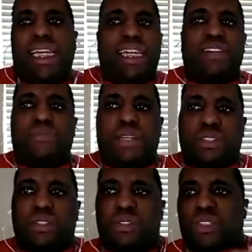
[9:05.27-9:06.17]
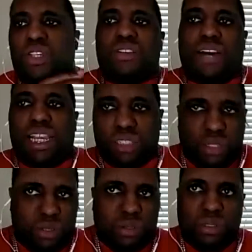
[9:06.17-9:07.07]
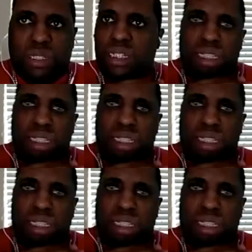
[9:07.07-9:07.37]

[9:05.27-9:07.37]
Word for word: In a middle school, start of high school,